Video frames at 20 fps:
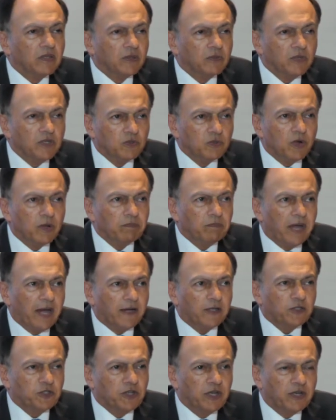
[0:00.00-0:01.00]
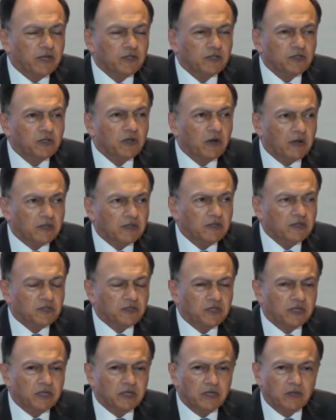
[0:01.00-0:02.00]
the reason why Pakistan has got
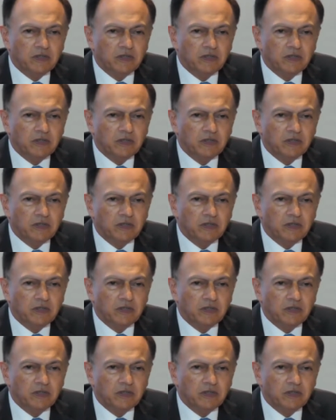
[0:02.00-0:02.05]
this